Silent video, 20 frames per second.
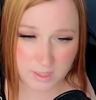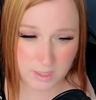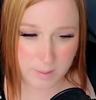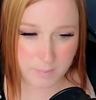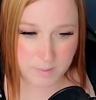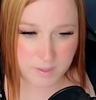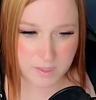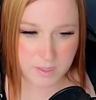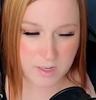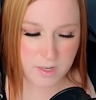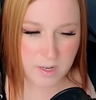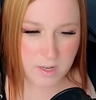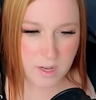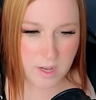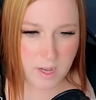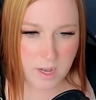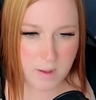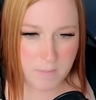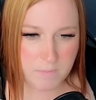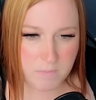Eclipse.
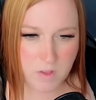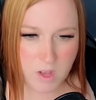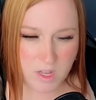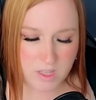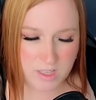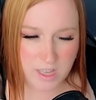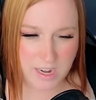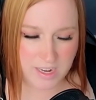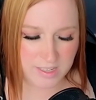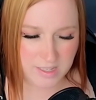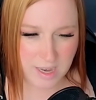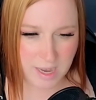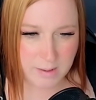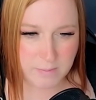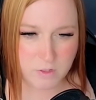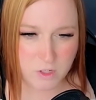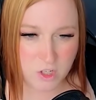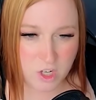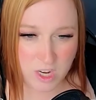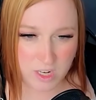A lot of
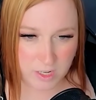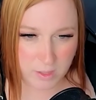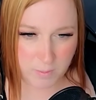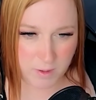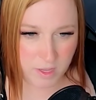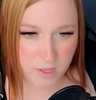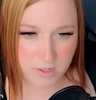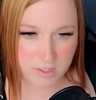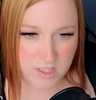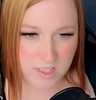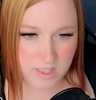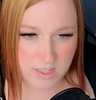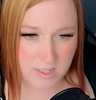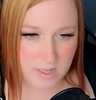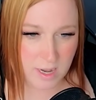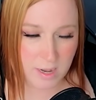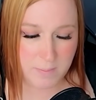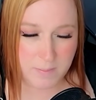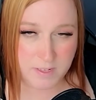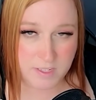times you're not going to be using the
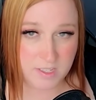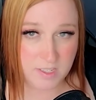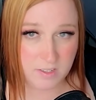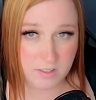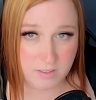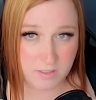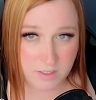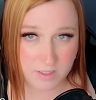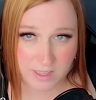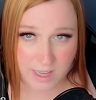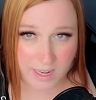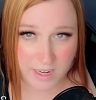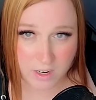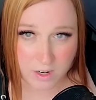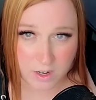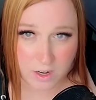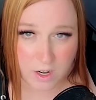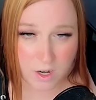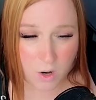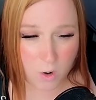top until
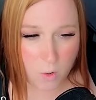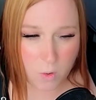later,